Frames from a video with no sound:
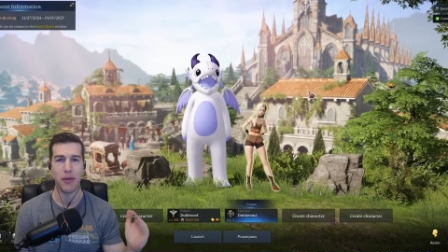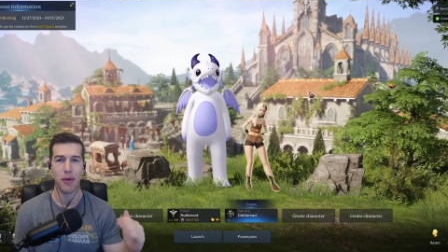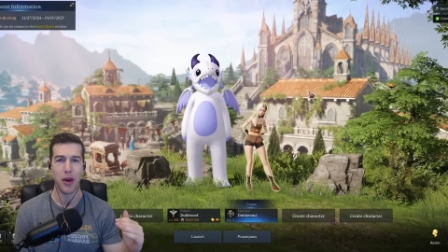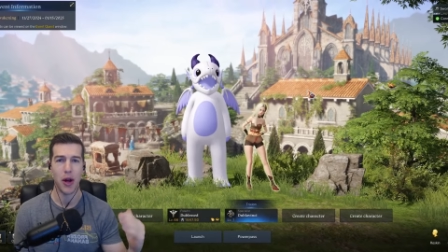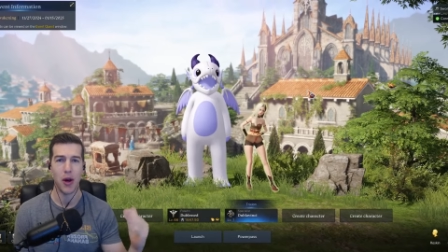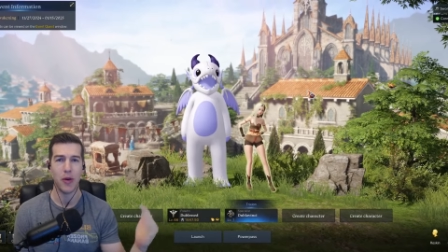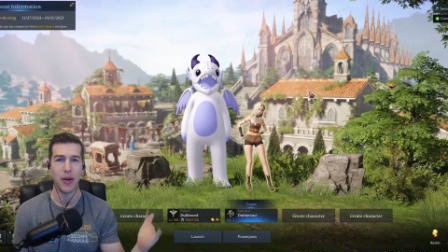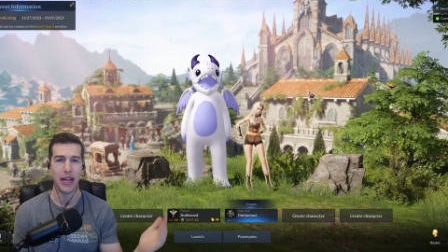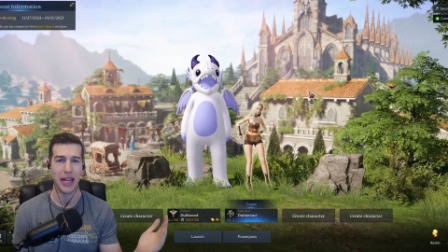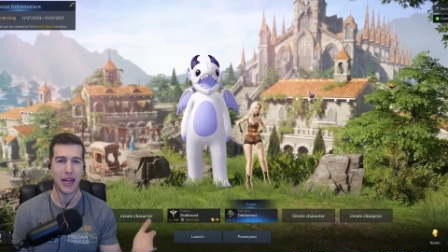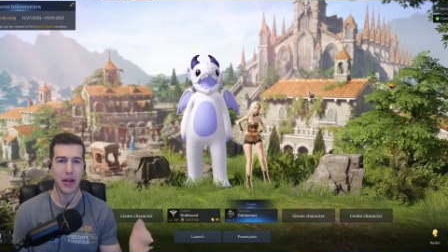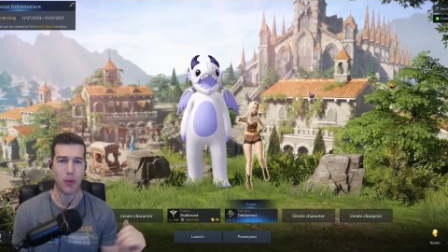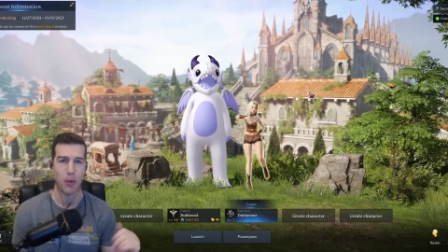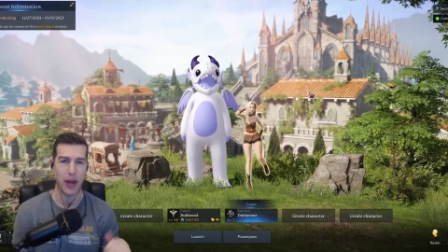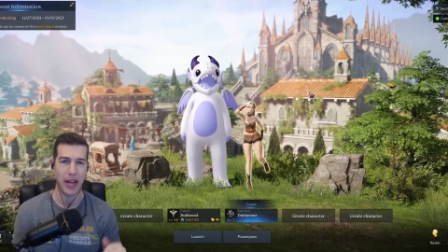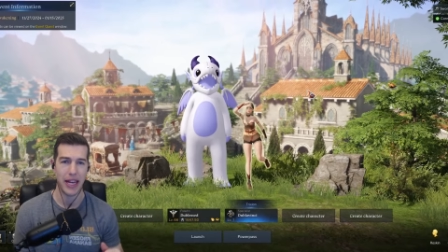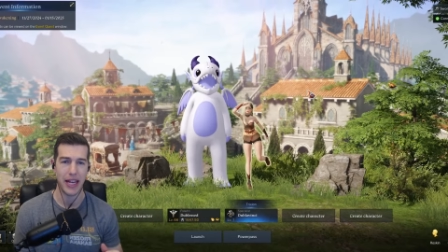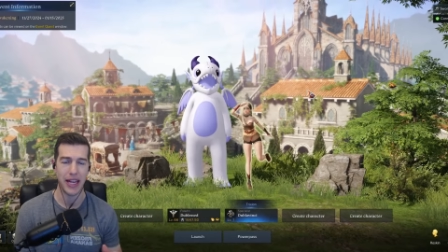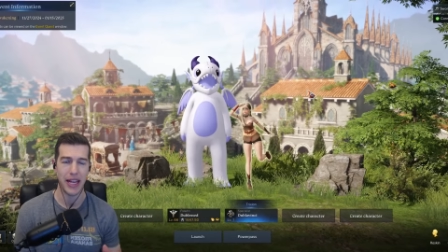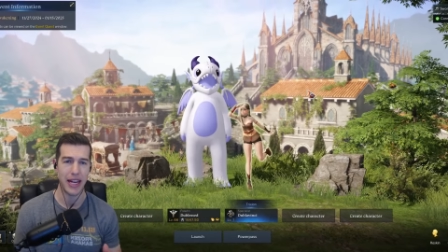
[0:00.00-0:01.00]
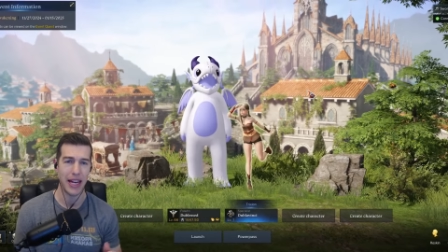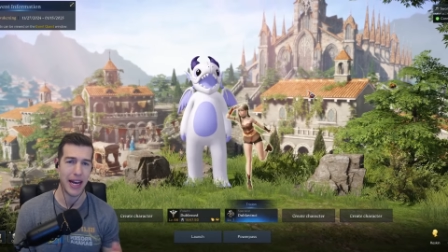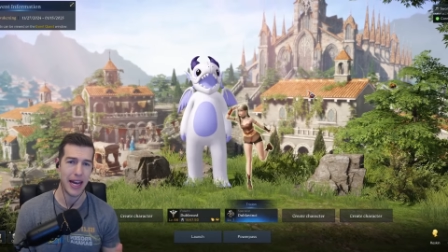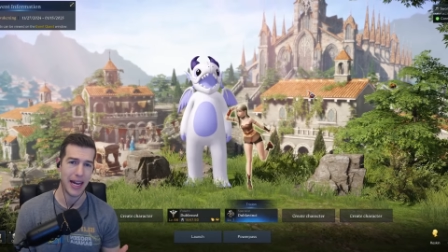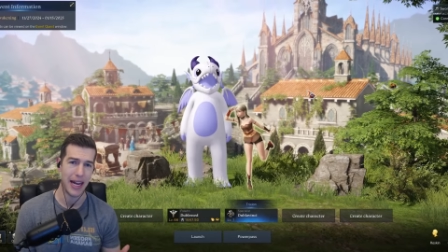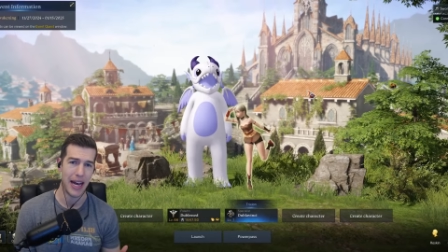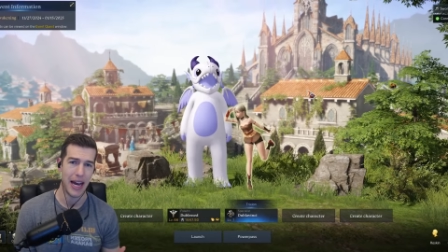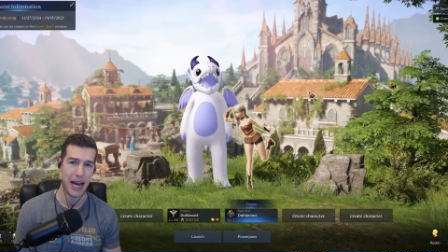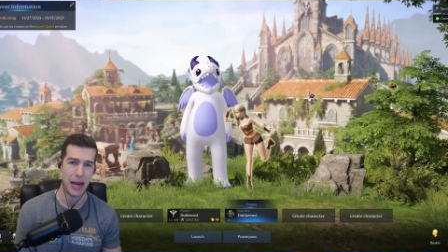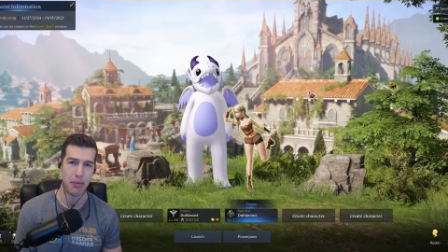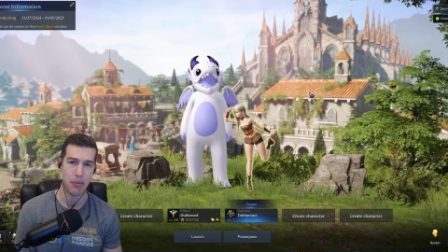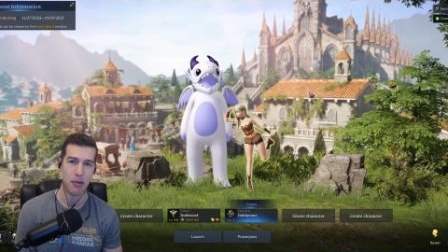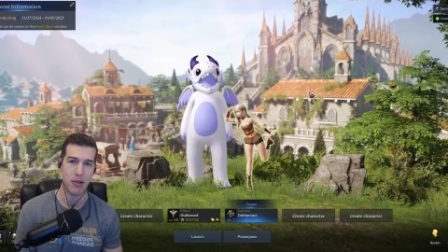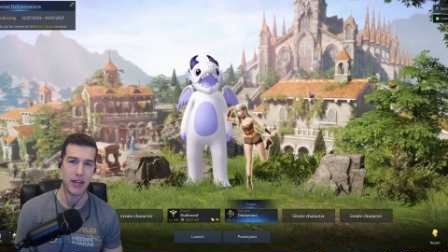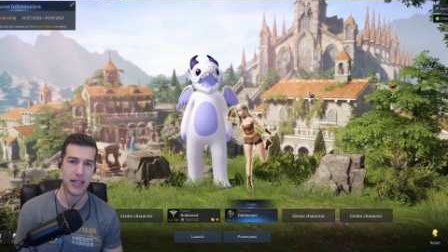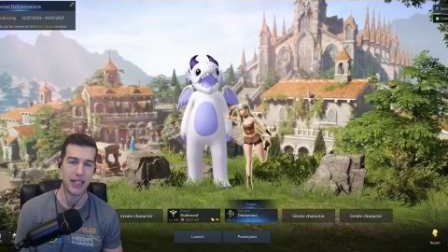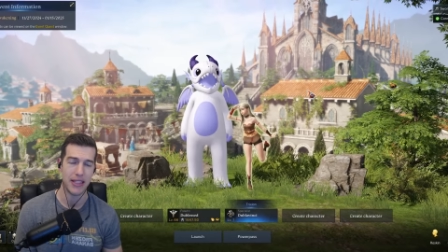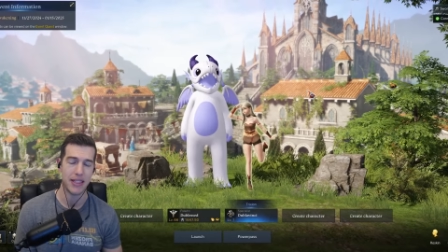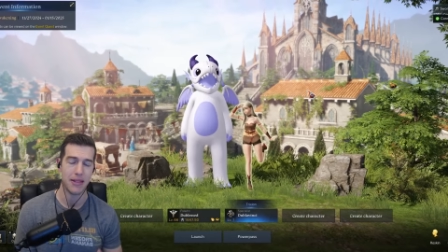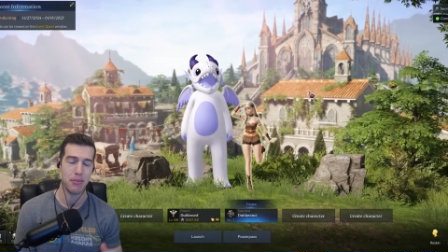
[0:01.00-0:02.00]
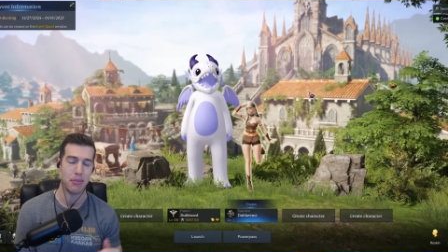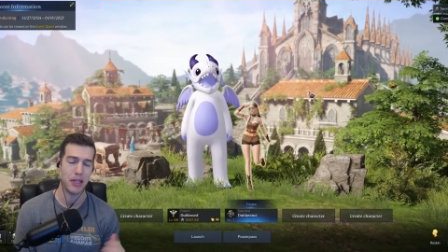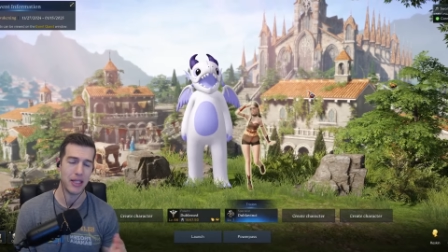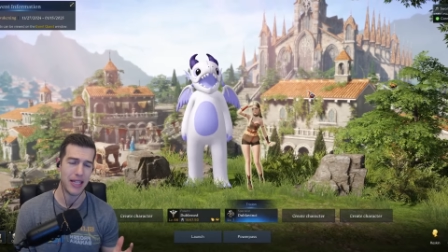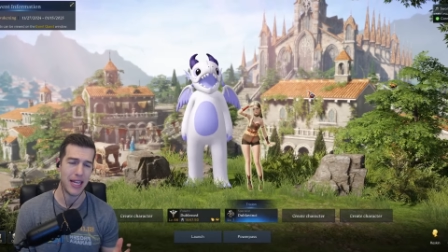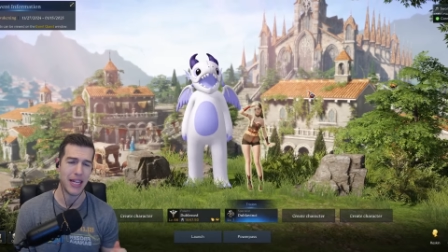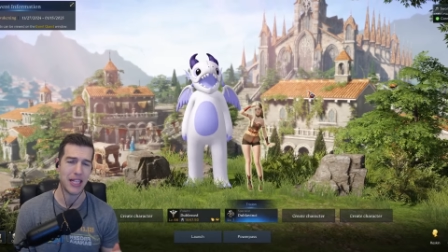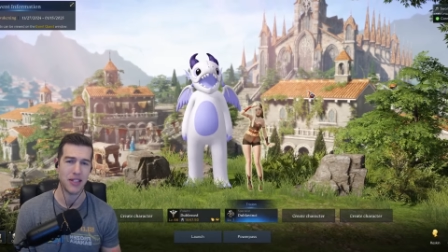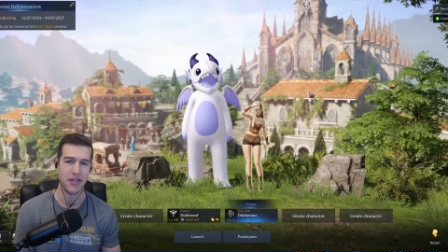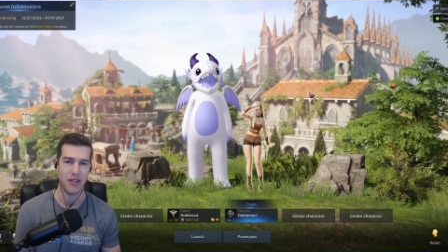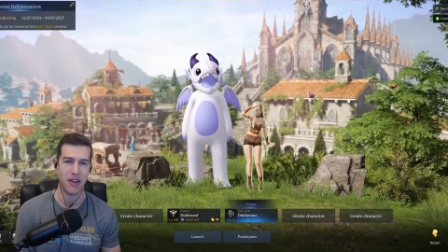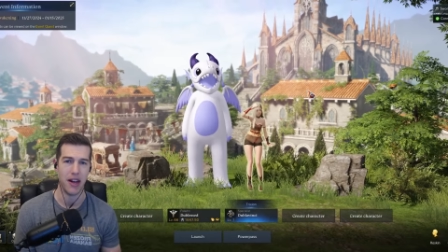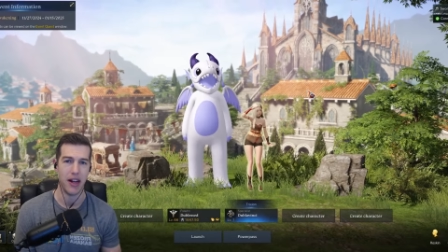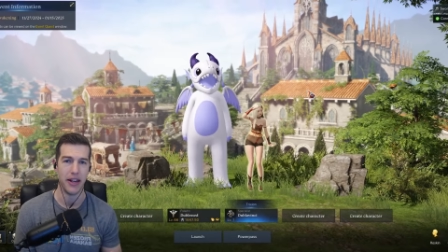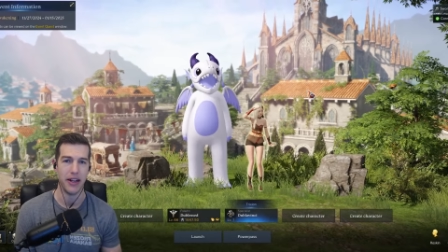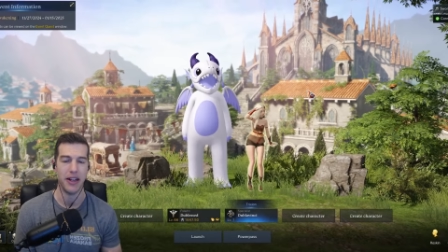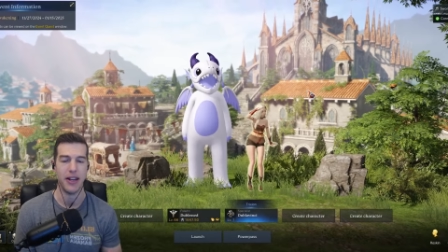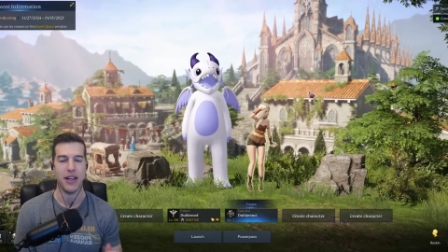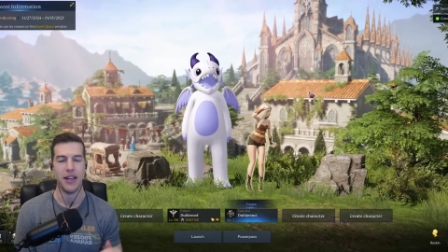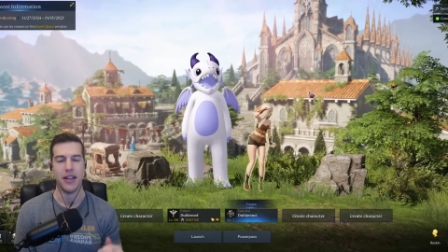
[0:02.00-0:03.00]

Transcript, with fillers: road and awakening and hyper is, but that's fine.